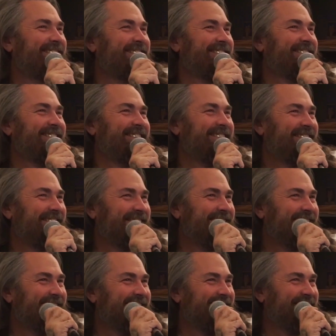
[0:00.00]
My kid only
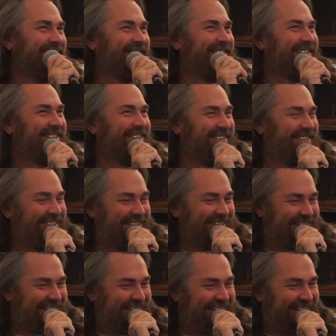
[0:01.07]
drives in
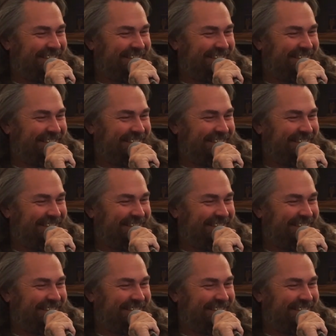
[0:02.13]
convertibles.